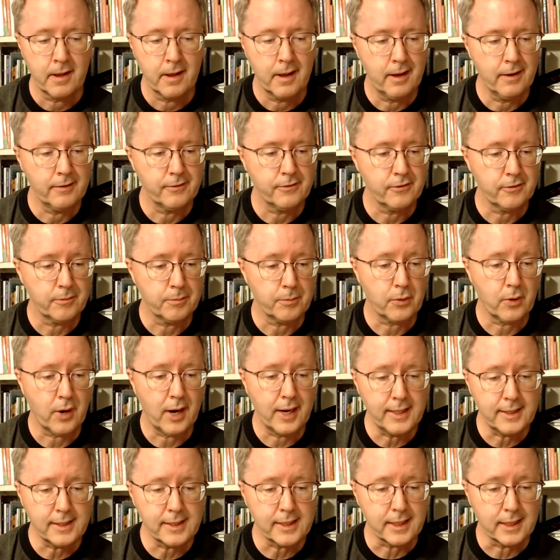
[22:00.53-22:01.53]
is
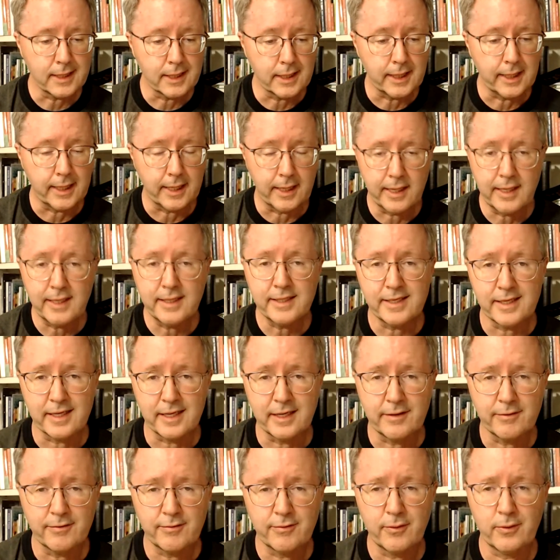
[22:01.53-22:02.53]
surprisingly
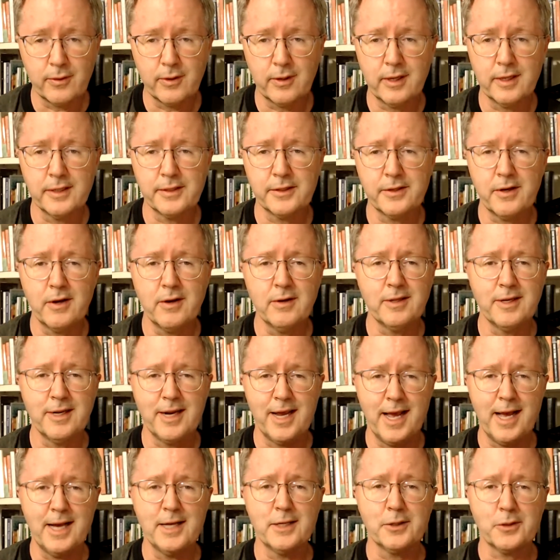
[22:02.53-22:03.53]
easy for a song that
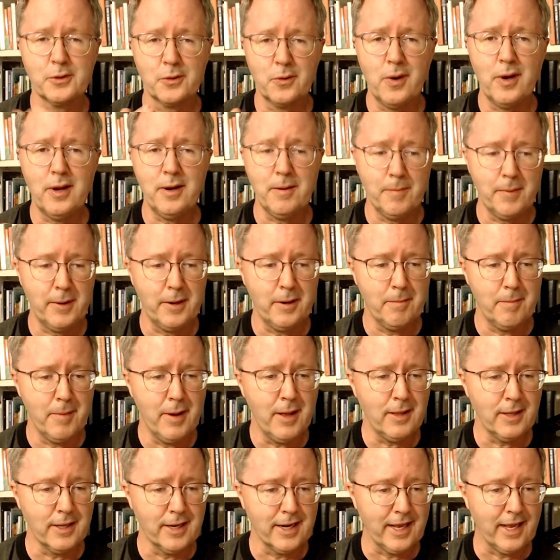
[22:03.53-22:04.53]
has quite a bit of
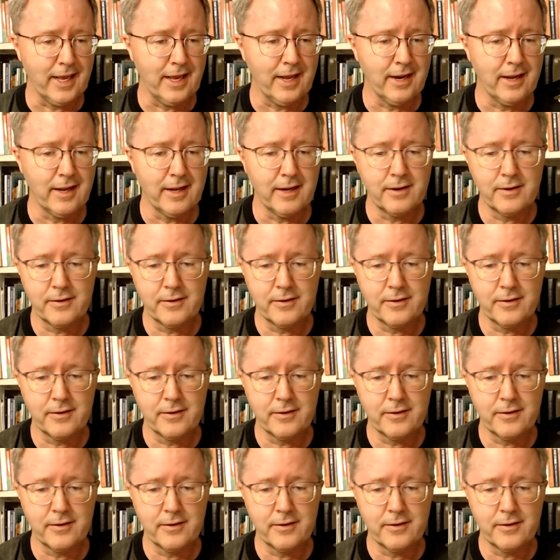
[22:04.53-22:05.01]
melody in it.